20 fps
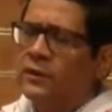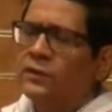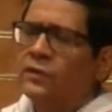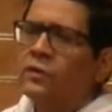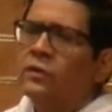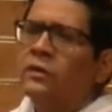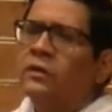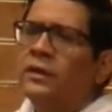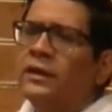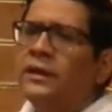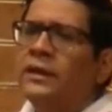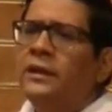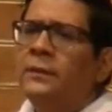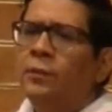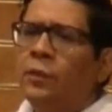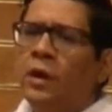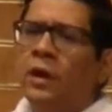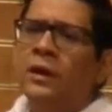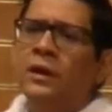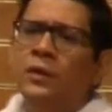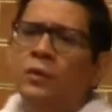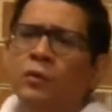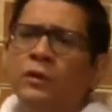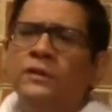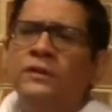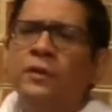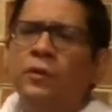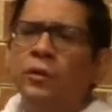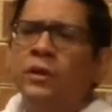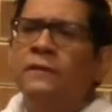Certainly, he probably
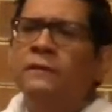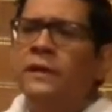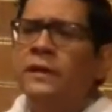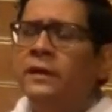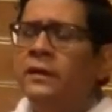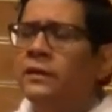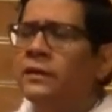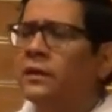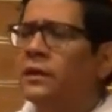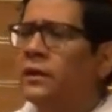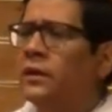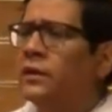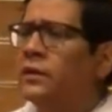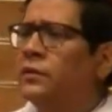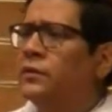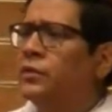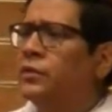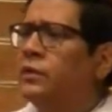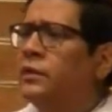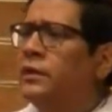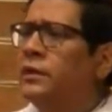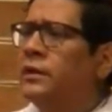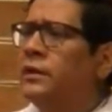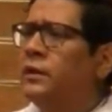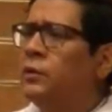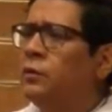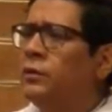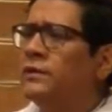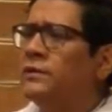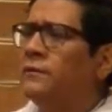was grieving. Certainly,
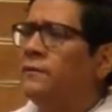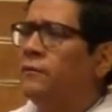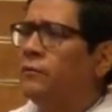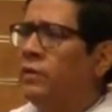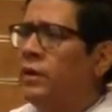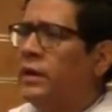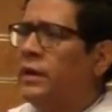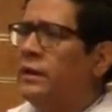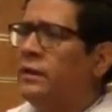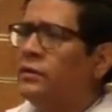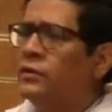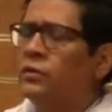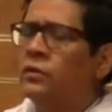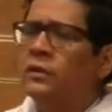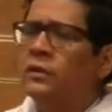he was afraid.